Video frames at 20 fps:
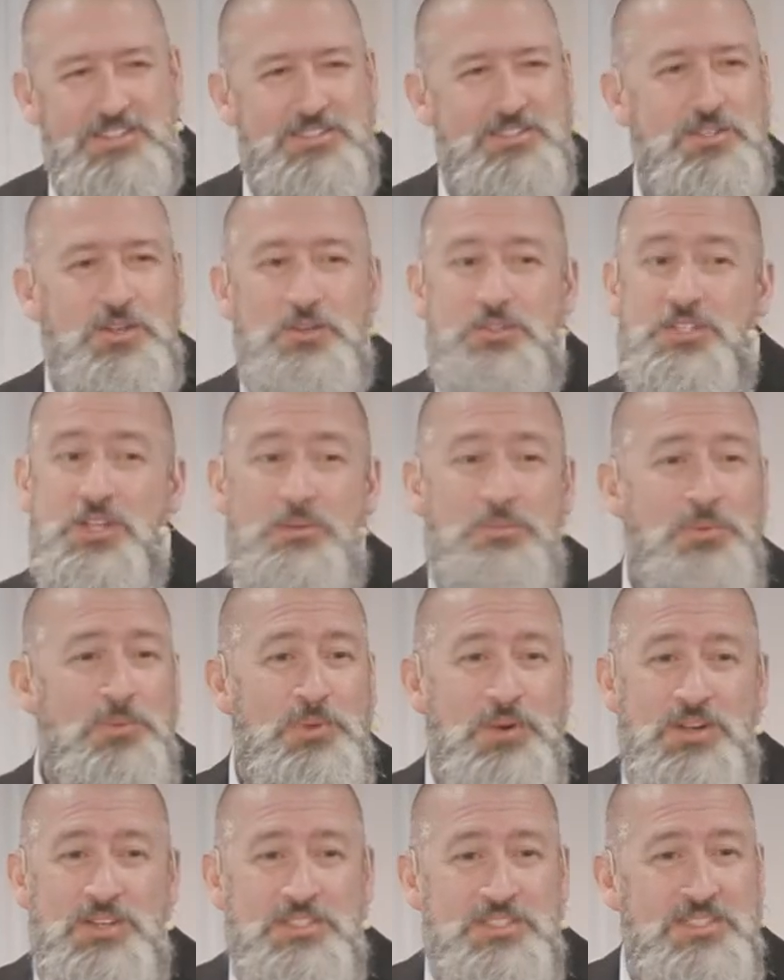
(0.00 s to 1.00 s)
No
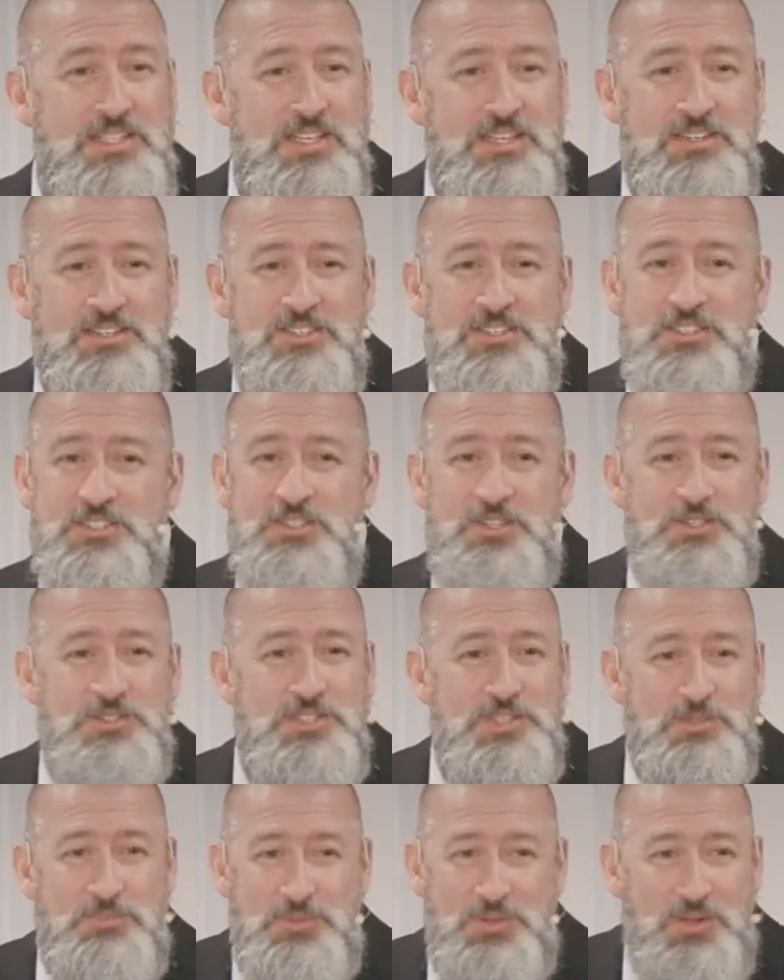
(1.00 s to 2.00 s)
Tupperware containers and no
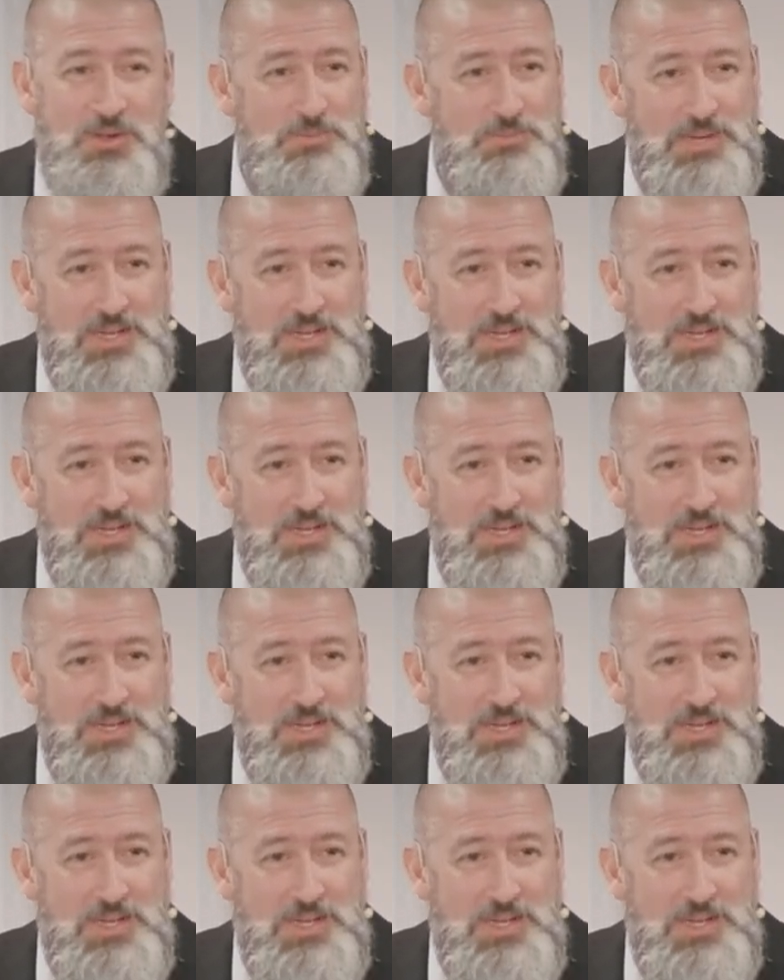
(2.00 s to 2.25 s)
Ziploc